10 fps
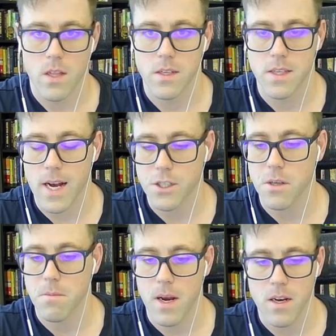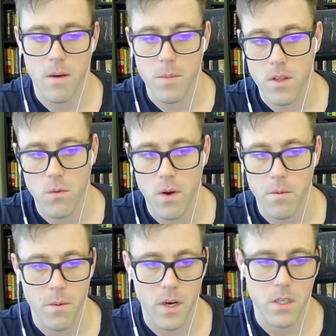actually might not be the way we
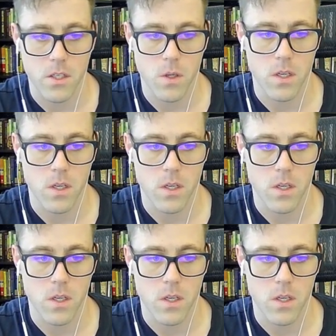want to do it.